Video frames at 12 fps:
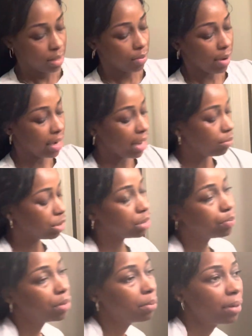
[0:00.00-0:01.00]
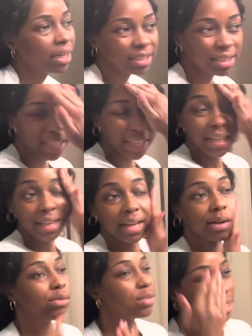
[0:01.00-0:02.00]
right now, I'm just putting my
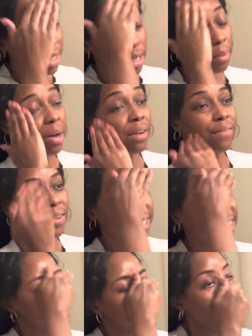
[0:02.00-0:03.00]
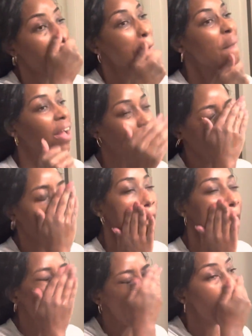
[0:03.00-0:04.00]
skincare routine on my face.
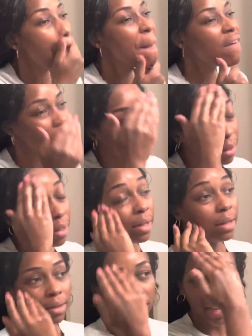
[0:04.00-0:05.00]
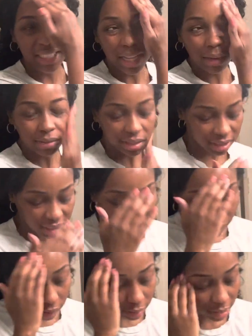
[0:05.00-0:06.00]
And, you know, as I was in the
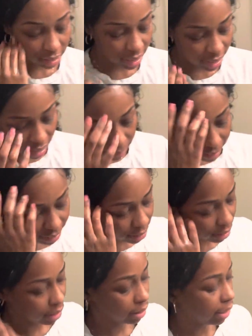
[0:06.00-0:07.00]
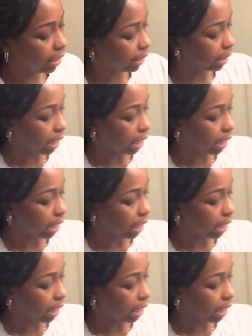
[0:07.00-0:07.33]
shower, I was sitting here basically thinking,